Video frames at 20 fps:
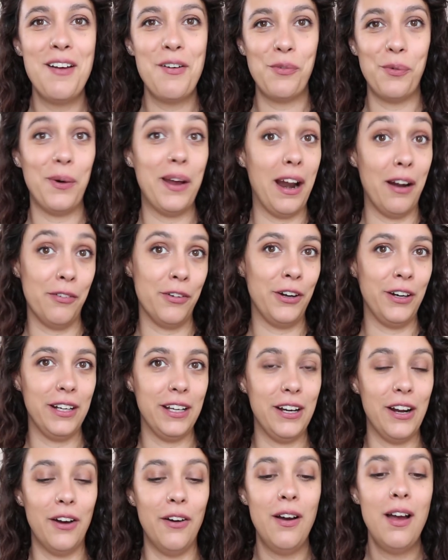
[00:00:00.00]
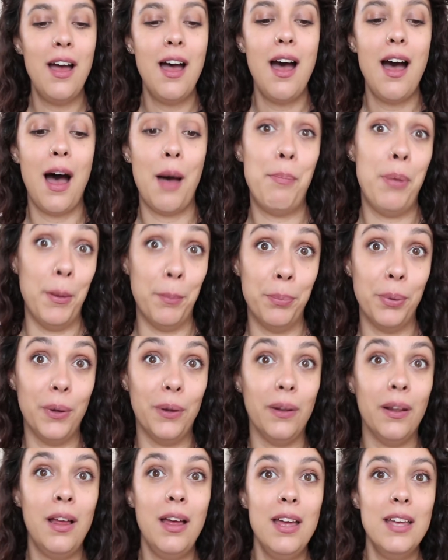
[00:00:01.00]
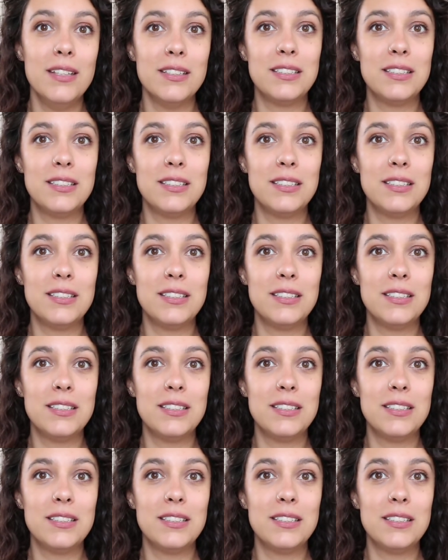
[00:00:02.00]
whatever, you know, a pimple.